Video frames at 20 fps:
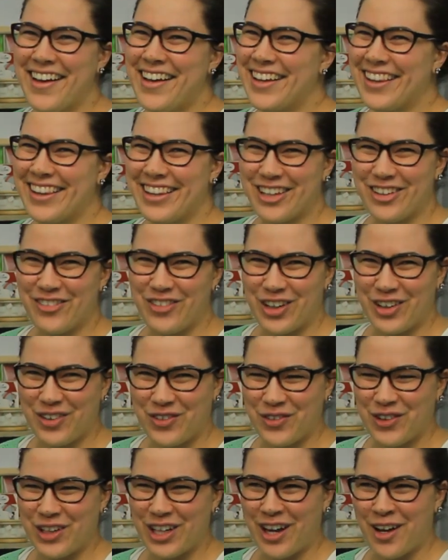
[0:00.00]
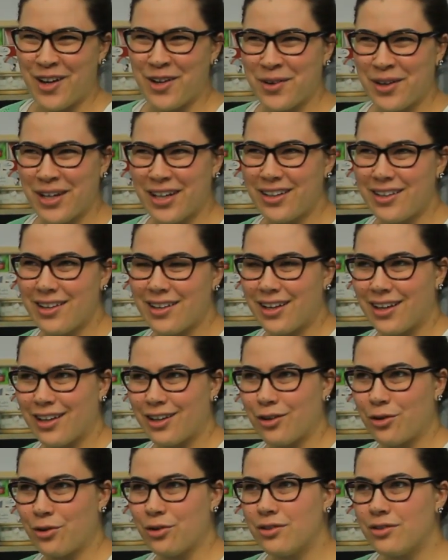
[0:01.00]
living without it,
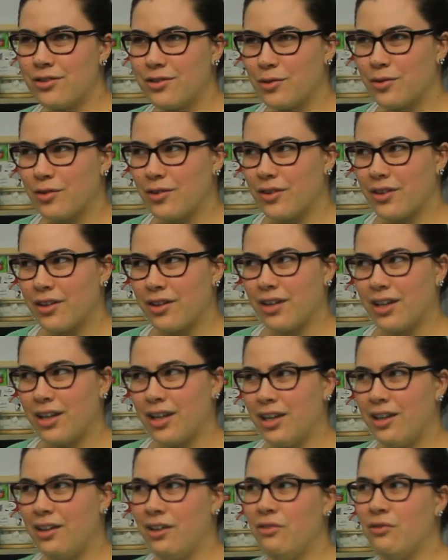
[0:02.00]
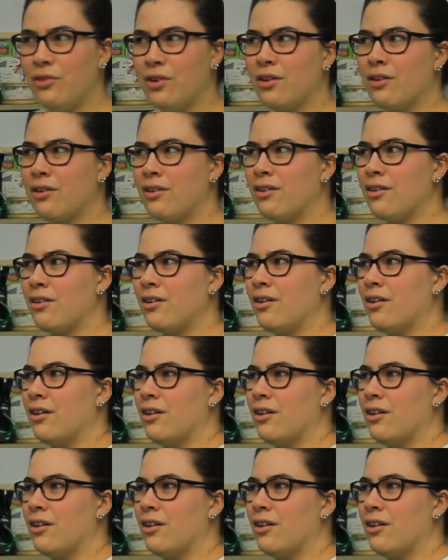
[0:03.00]
not even